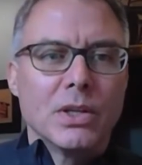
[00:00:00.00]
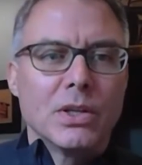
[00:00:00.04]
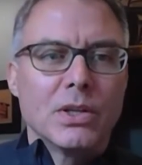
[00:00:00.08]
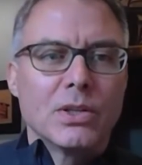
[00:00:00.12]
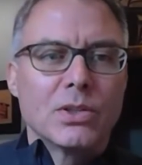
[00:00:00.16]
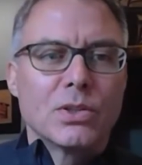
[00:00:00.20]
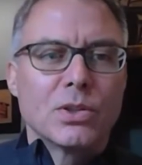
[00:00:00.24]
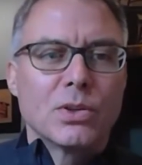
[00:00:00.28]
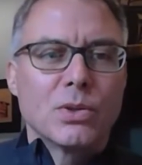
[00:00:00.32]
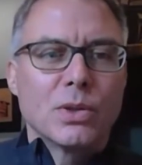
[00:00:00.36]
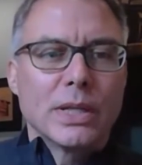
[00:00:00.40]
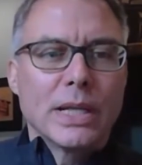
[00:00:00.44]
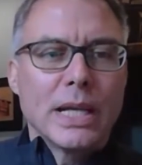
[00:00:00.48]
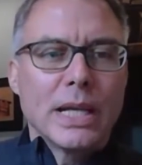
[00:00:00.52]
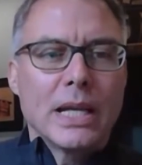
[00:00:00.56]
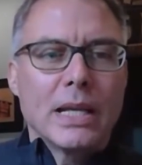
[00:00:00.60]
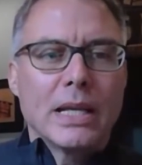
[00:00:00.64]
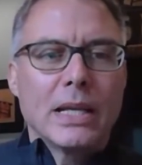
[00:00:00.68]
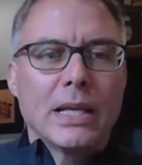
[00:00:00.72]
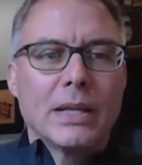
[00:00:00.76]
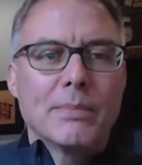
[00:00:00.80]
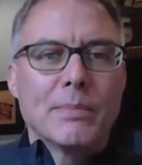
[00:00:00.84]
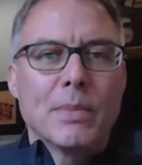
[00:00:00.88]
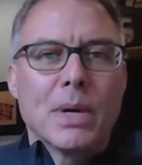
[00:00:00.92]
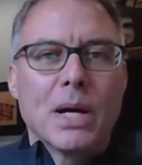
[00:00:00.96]
So again,
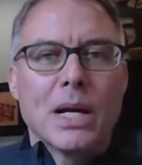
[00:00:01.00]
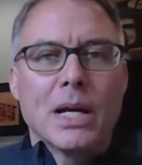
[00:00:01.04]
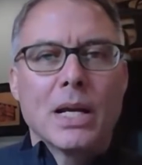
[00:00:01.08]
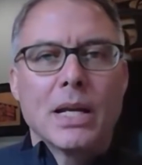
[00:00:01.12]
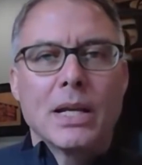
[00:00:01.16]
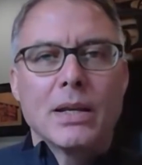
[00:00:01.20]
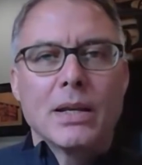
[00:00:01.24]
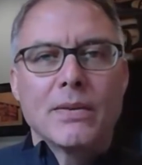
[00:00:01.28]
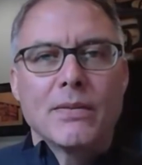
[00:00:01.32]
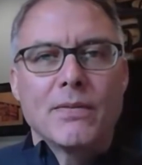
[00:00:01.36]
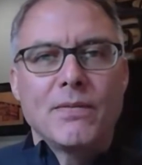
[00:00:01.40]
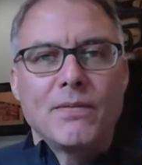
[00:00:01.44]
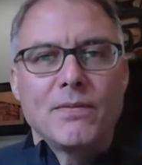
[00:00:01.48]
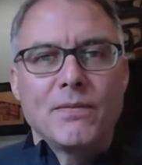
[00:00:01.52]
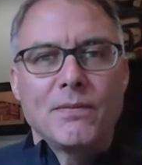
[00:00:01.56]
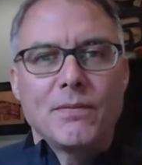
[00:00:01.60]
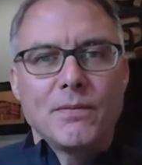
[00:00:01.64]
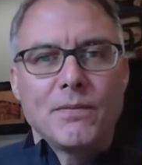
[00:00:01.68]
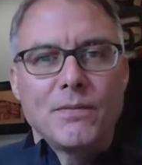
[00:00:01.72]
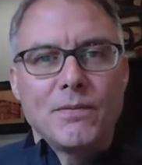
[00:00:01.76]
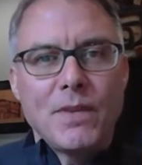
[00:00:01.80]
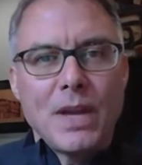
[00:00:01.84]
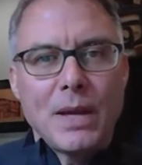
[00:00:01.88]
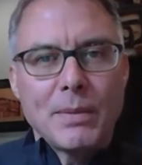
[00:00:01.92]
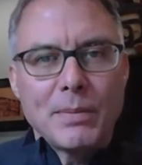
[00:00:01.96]
in my
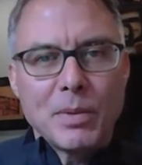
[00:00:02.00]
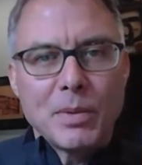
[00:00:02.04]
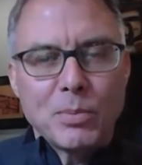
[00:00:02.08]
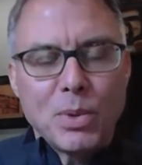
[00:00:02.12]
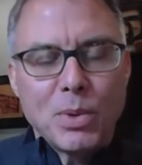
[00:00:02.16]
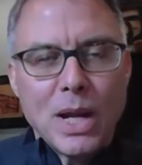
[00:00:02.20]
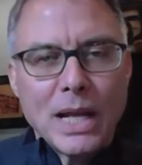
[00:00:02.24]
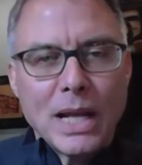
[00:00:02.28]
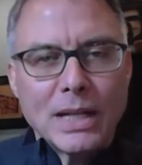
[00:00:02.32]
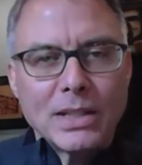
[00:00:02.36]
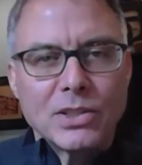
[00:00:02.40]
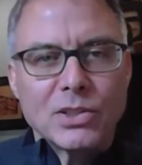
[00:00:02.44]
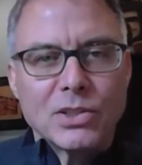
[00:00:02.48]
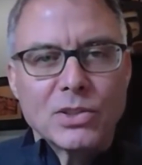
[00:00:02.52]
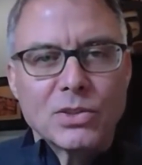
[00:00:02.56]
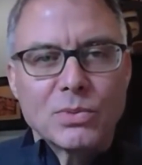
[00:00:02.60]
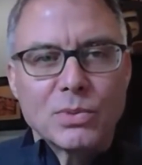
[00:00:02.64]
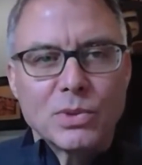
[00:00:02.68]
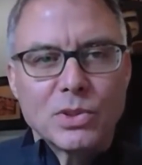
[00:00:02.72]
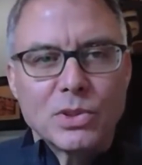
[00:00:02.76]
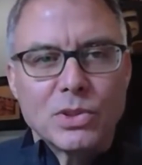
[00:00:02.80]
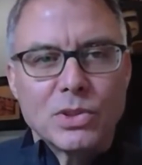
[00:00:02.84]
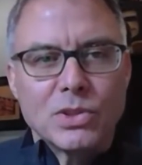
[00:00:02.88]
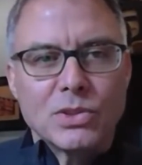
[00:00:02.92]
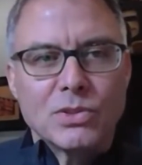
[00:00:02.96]
family practice,
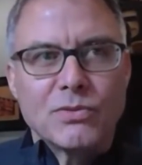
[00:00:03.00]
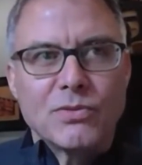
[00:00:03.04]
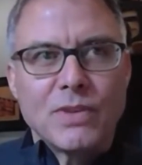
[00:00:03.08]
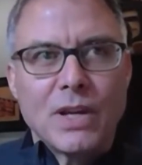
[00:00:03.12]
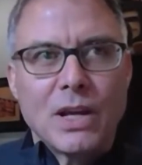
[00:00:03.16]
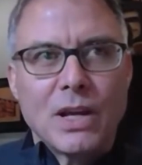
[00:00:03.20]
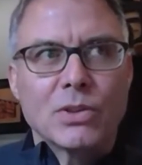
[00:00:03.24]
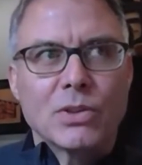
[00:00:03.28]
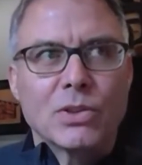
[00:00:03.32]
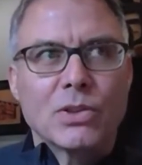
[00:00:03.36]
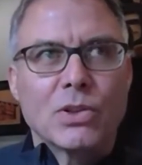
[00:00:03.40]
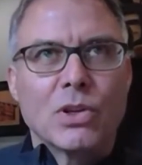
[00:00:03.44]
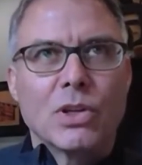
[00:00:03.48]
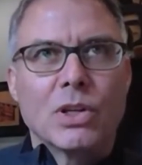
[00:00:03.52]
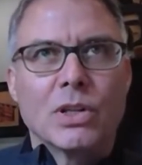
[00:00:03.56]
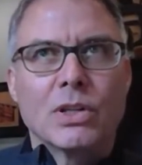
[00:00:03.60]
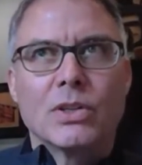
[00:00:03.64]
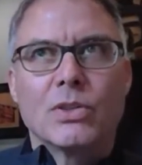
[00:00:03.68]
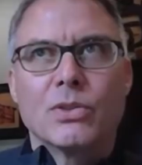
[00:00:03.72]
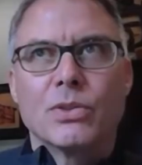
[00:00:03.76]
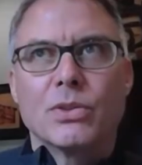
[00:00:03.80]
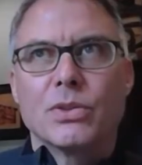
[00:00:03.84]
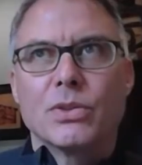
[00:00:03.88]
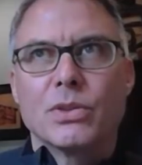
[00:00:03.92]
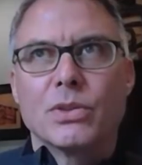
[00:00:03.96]
which is founded
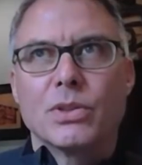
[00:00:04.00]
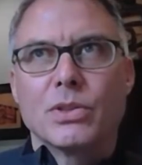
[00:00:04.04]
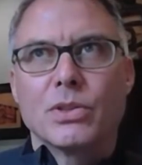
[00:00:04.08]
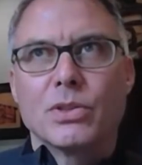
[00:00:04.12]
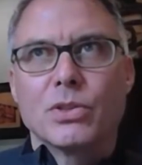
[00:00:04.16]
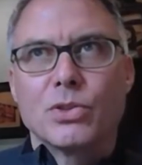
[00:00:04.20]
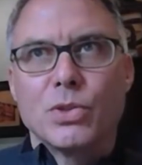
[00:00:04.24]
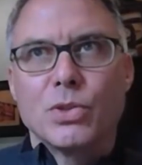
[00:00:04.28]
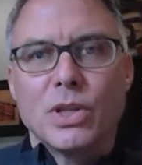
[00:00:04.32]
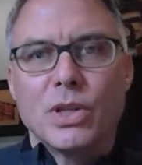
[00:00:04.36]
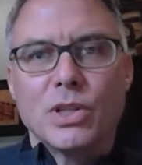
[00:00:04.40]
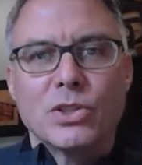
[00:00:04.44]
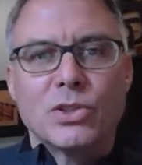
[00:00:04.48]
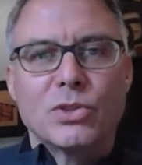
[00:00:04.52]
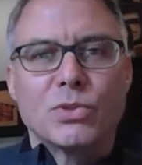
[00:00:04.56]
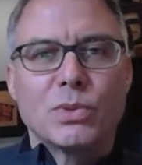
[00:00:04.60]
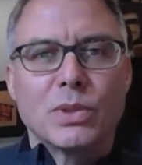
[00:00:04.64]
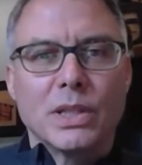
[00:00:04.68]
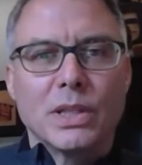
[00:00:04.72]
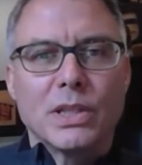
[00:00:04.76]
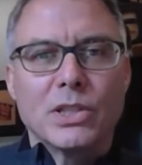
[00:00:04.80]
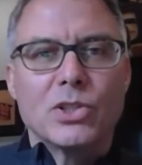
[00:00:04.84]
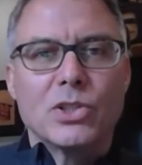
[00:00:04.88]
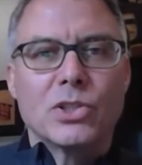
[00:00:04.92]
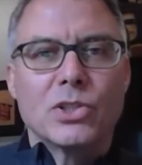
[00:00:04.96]
on trust,
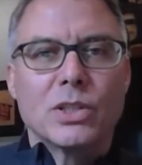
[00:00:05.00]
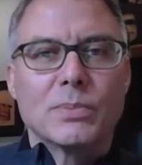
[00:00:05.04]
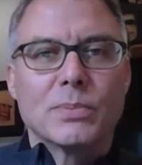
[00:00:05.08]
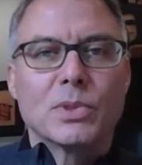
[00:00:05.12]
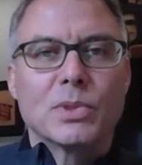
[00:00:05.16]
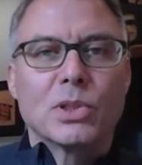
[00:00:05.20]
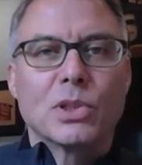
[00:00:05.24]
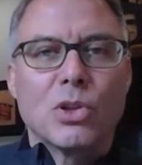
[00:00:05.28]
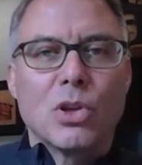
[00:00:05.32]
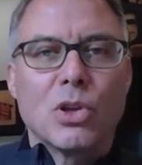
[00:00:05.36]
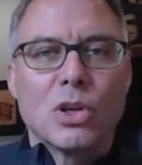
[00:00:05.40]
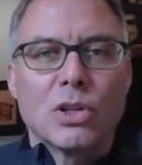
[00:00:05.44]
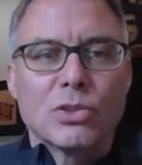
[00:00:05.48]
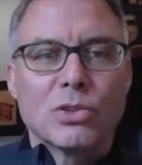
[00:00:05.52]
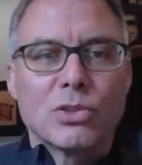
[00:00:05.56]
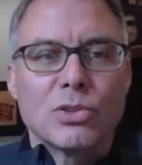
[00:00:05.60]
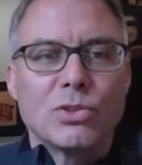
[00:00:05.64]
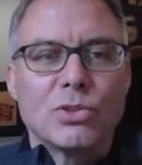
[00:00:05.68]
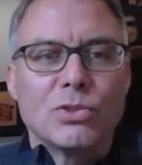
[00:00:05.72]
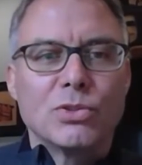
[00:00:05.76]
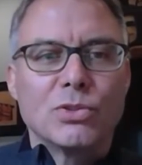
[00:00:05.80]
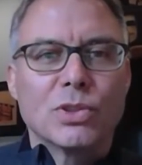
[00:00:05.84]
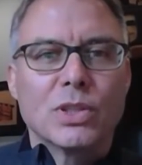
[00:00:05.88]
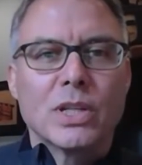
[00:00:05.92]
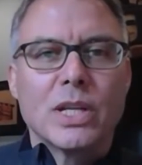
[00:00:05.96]
relationships, and
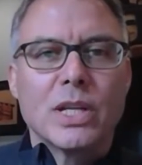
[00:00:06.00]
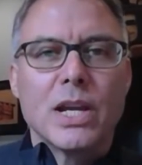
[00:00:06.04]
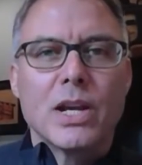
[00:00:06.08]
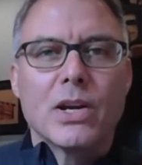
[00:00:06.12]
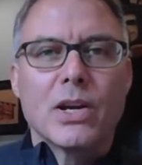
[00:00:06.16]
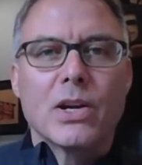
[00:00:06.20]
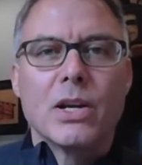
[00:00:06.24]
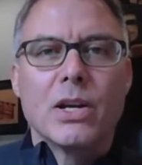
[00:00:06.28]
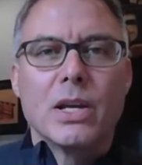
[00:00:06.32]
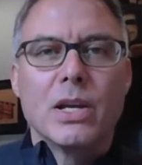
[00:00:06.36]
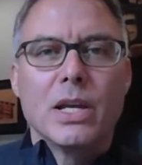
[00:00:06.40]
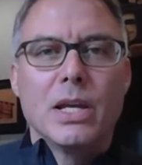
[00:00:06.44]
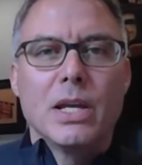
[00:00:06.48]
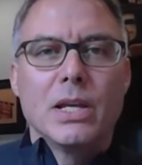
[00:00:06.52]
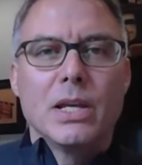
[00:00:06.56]
longitudinal care,